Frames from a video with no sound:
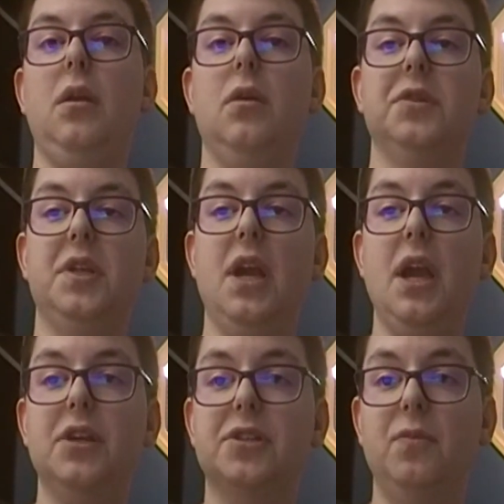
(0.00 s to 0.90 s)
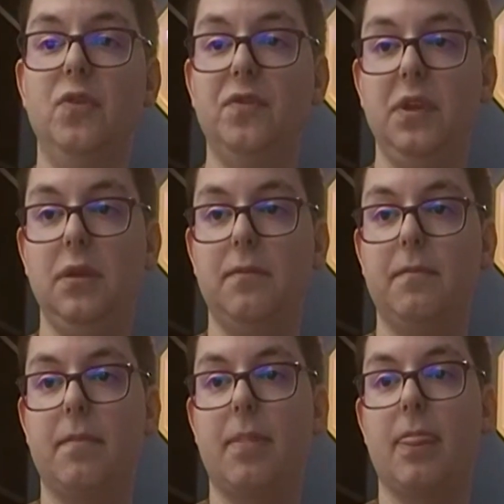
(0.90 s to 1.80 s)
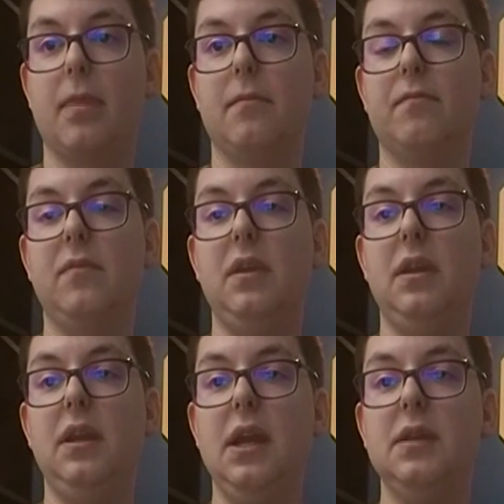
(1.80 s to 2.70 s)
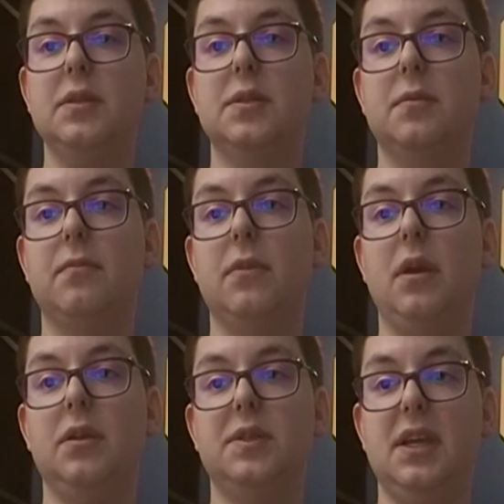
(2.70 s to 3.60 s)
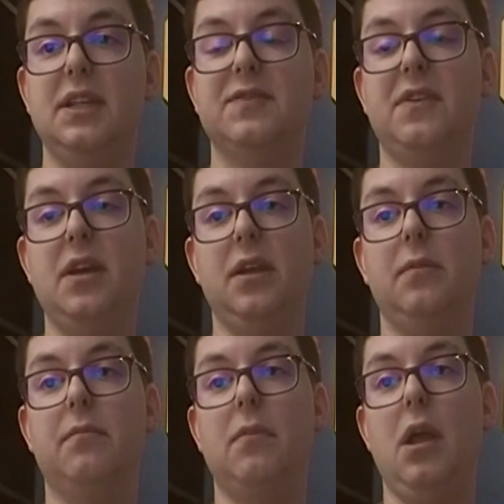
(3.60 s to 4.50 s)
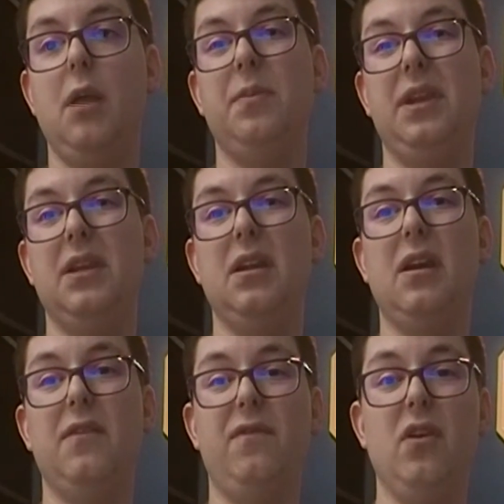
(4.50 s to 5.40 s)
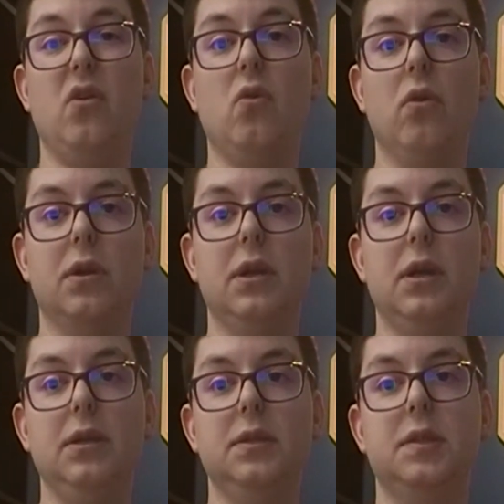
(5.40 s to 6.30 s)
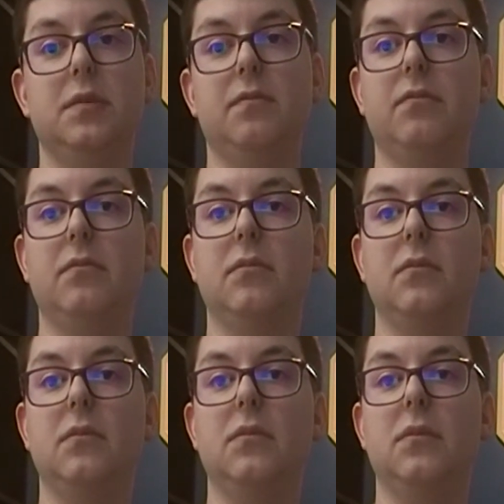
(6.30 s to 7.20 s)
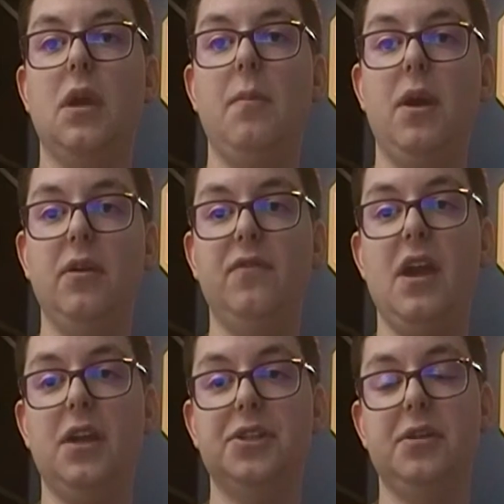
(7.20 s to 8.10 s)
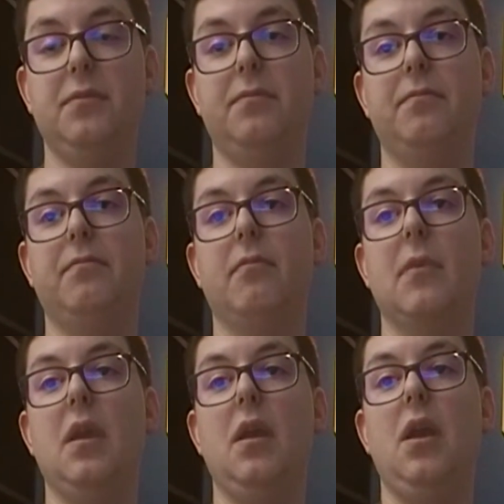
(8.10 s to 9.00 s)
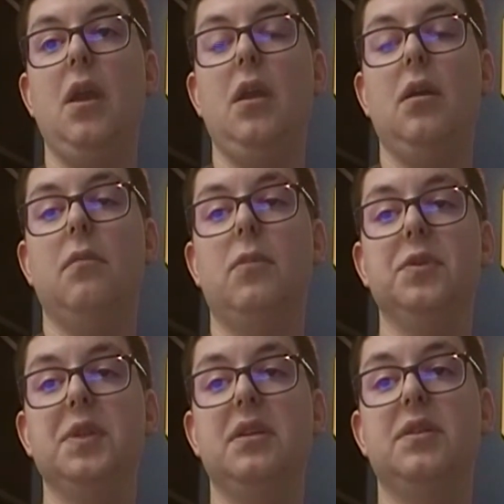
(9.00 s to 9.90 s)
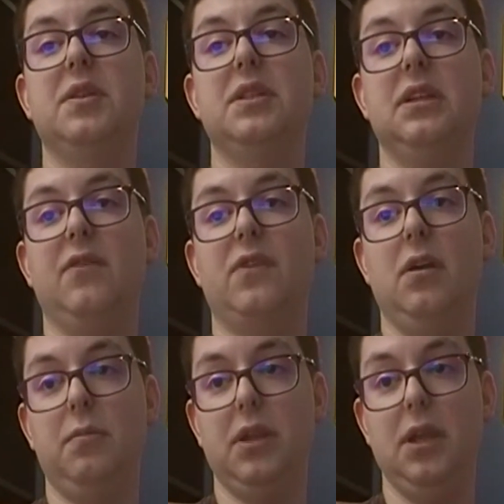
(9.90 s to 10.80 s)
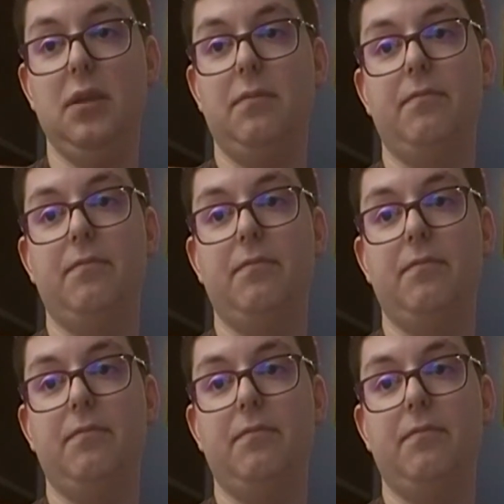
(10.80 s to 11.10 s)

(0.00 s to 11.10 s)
Now, as an action movie, it has a satisfying, albeit not very organized, amount of action, mostly consisting of gunplay.